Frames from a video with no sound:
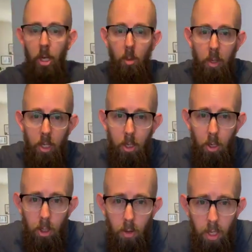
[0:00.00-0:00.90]
You guys want me
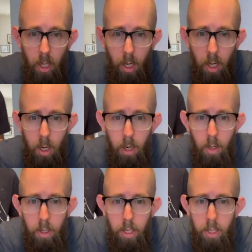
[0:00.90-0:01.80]
to show the
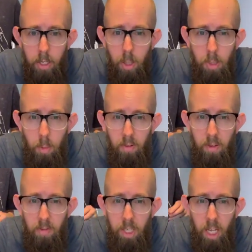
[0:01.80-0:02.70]
September
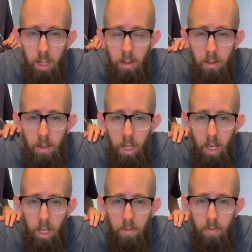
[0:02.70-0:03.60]
15th
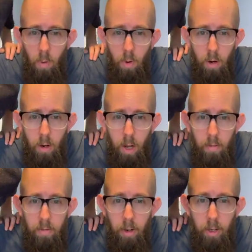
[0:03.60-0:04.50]
for
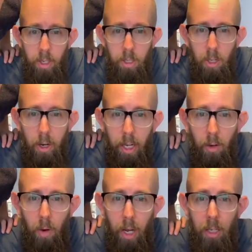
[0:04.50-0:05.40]
Avernus? All right,
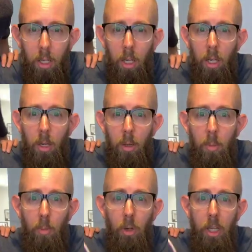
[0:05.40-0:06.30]
great.
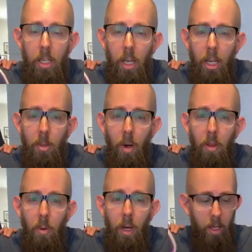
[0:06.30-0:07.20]
Brilliant dice,
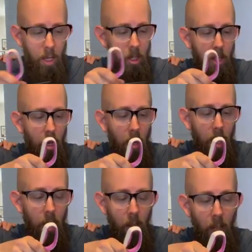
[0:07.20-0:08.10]
by the way. Yes, they
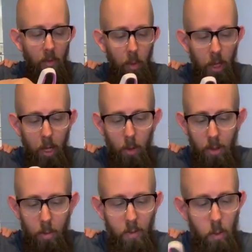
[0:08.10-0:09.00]
are. I love playing
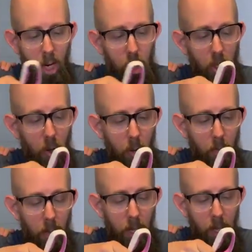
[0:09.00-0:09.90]
with them. Everyone I show
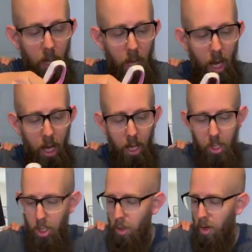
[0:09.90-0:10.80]
them
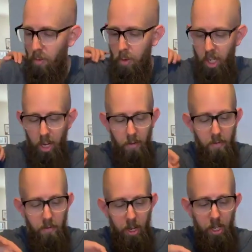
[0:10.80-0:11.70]
to, everyone kind of
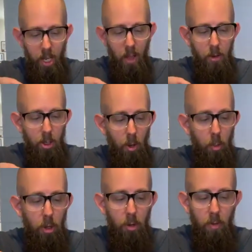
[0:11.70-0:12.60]
freaks out. They're
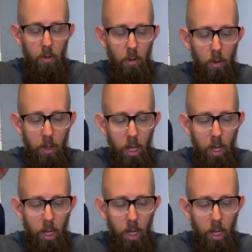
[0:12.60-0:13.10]
so beautiful.